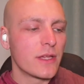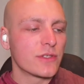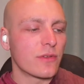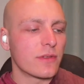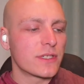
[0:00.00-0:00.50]

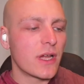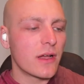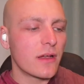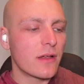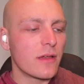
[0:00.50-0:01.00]
So the
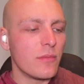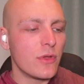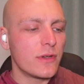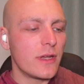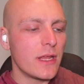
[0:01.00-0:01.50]
Sangha
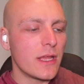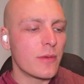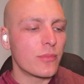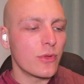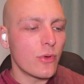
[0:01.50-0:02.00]
community
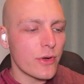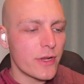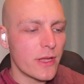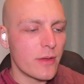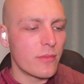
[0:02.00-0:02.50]
implored
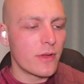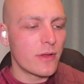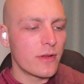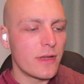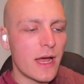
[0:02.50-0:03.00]
him
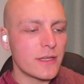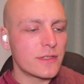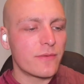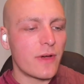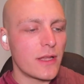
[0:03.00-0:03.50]
not
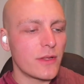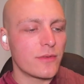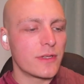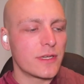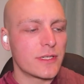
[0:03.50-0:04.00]
to follow
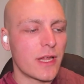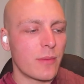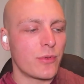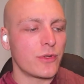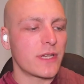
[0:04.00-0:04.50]
the
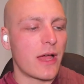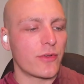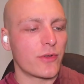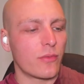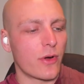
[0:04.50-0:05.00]
disciples out
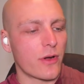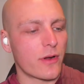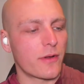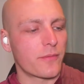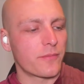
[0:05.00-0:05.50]
to work.